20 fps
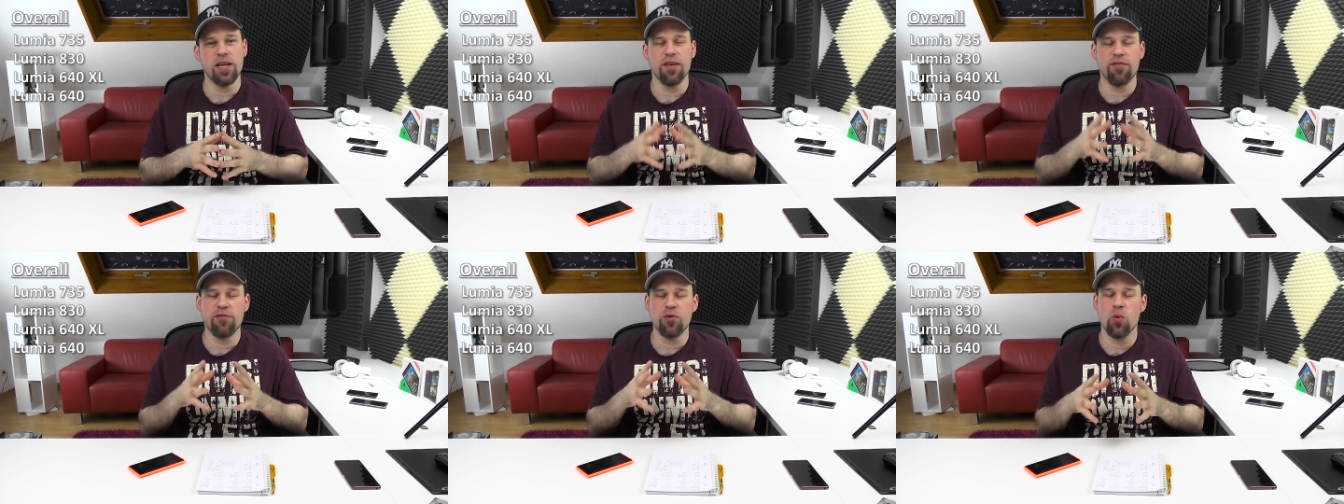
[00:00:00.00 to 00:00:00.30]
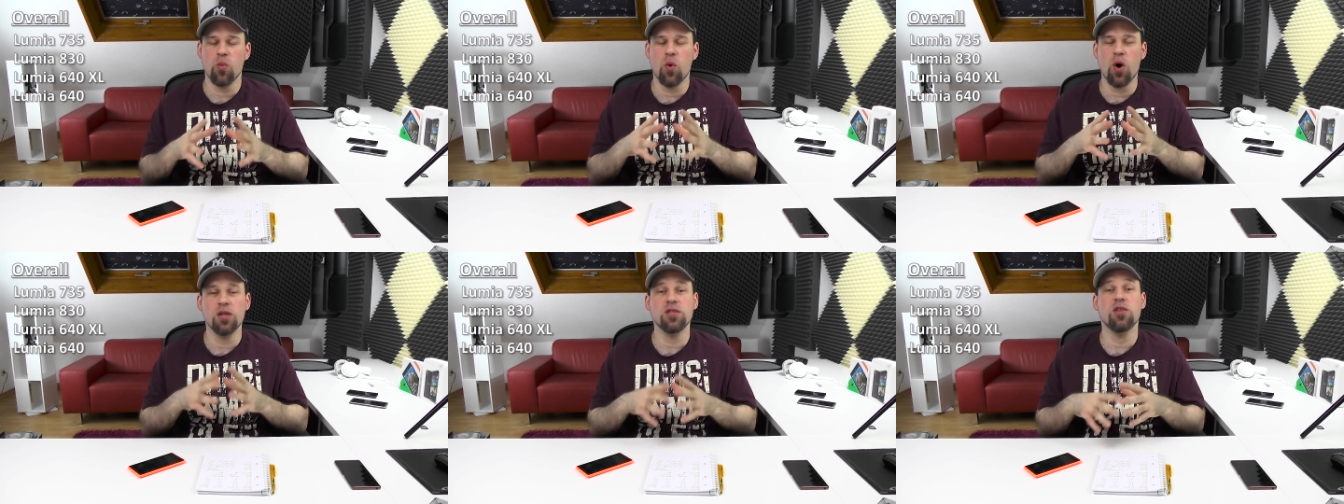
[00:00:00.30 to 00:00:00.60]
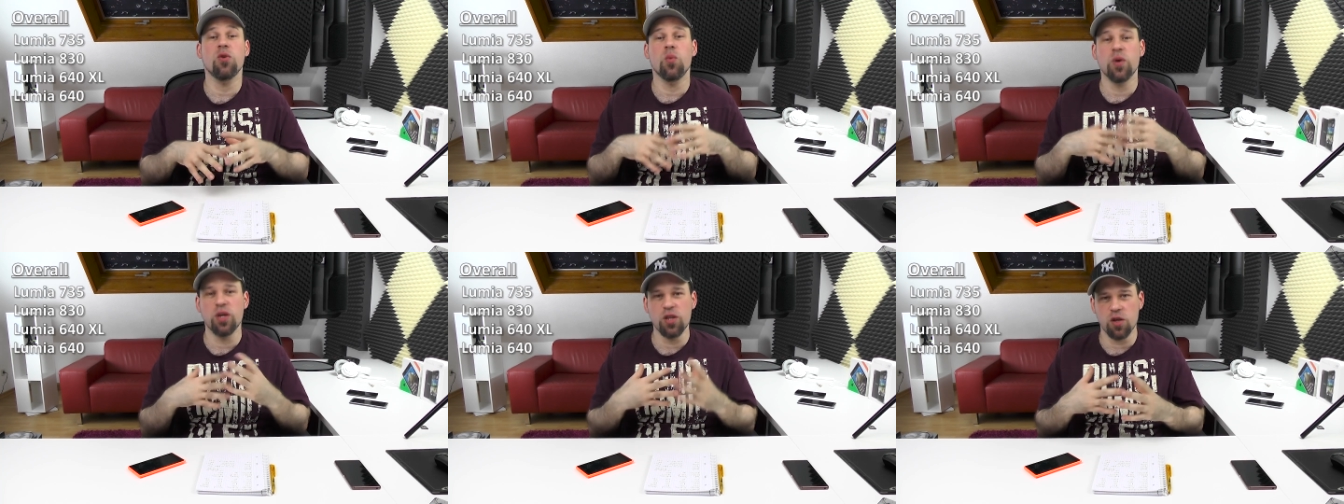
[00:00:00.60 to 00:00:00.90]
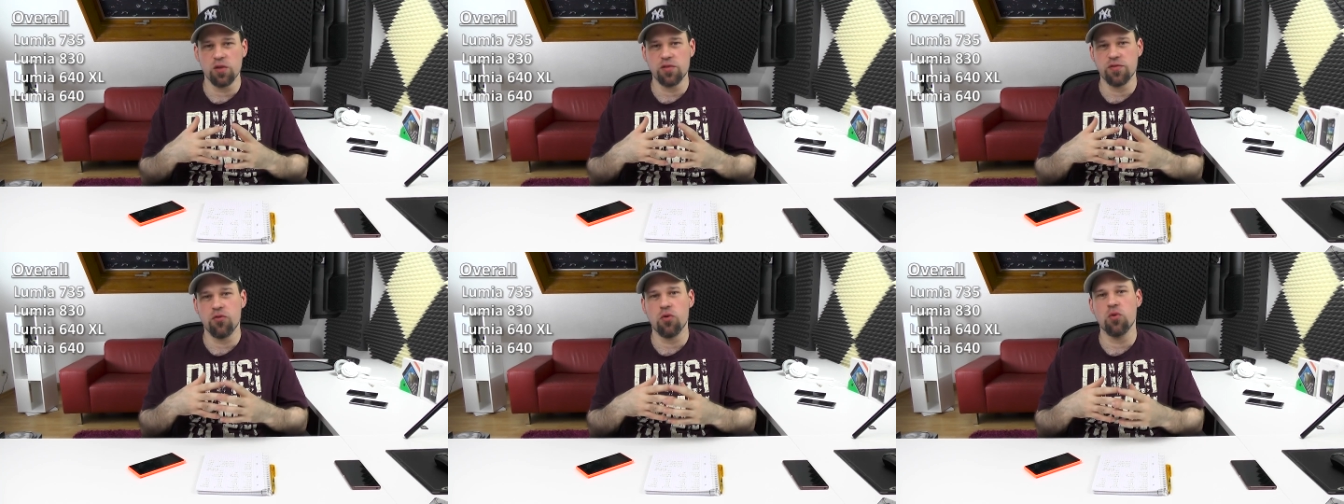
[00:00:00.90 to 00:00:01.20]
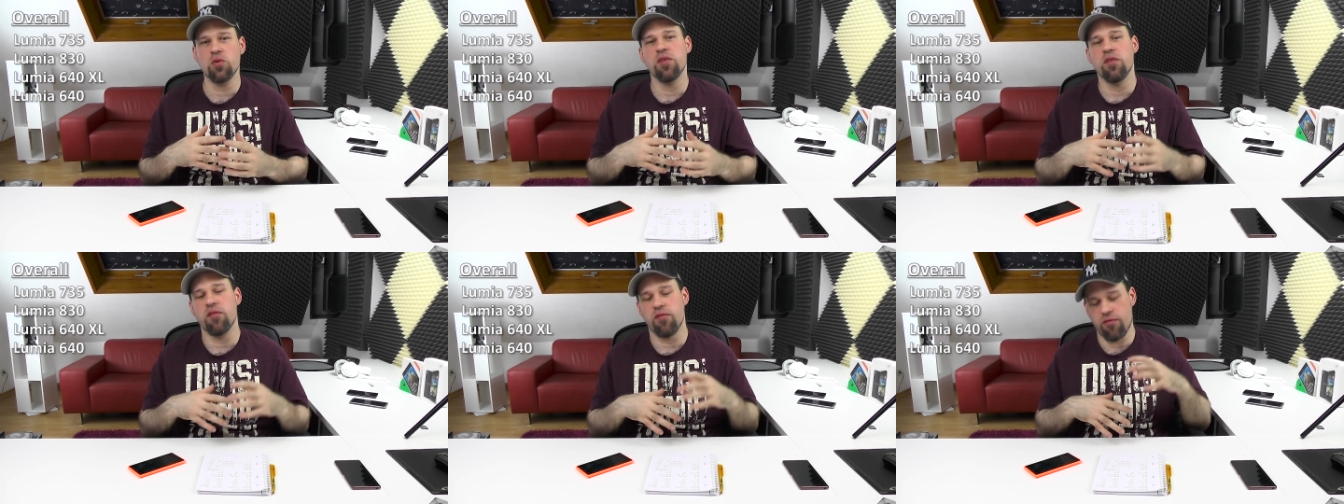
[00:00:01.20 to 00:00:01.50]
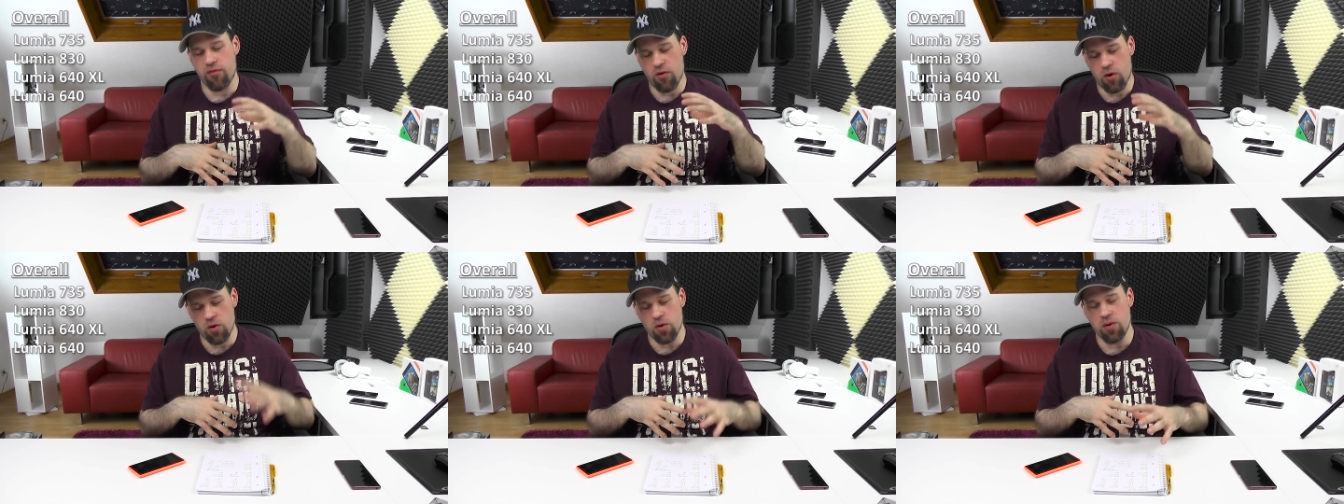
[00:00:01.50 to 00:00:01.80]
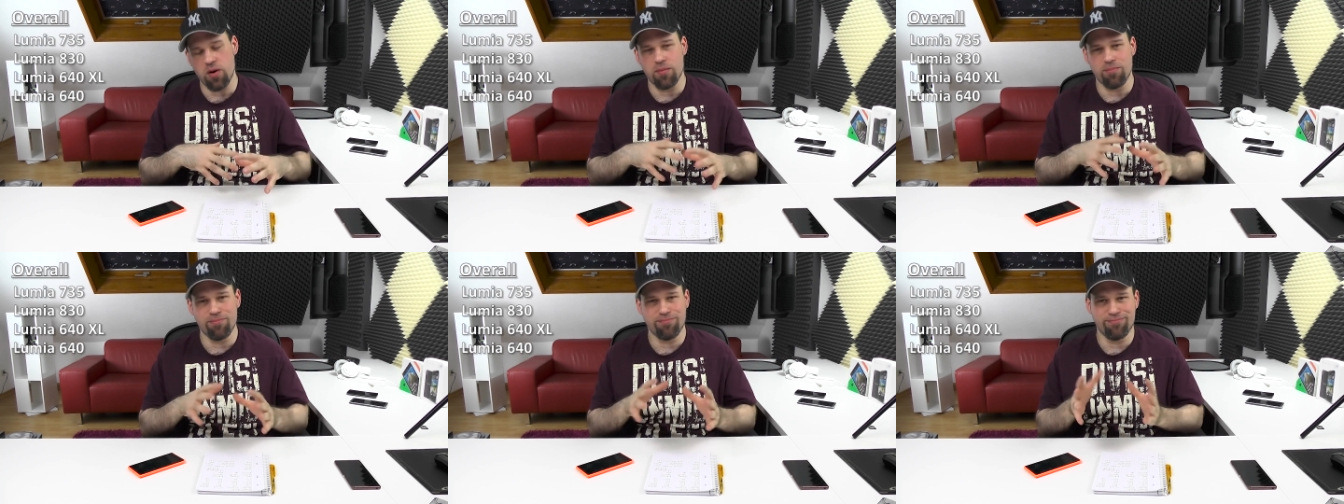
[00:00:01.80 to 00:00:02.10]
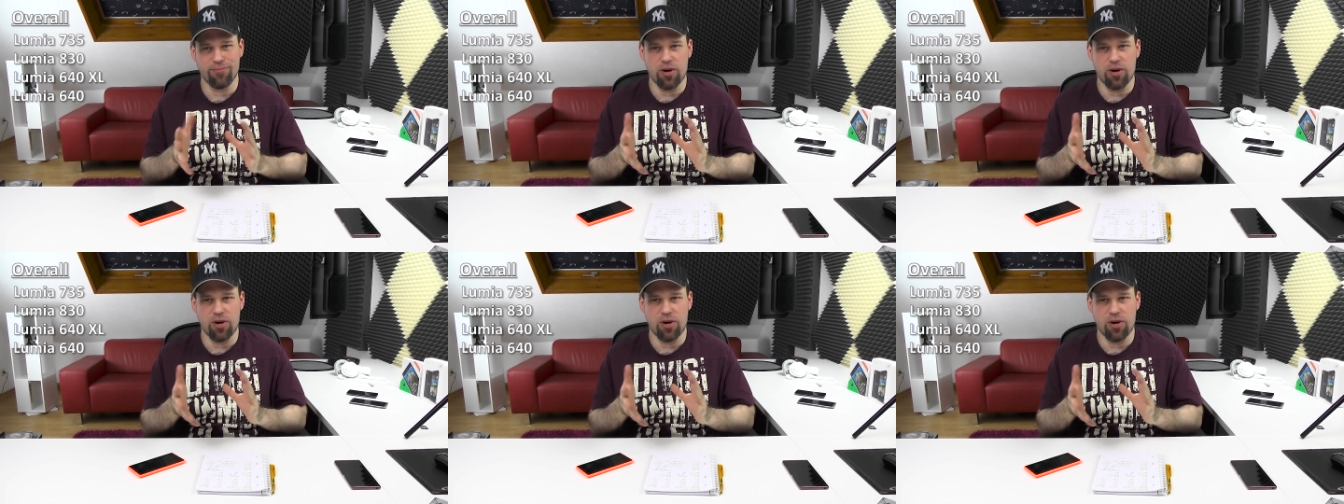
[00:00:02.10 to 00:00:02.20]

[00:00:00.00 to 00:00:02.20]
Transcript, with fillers: if you want a Windows phone for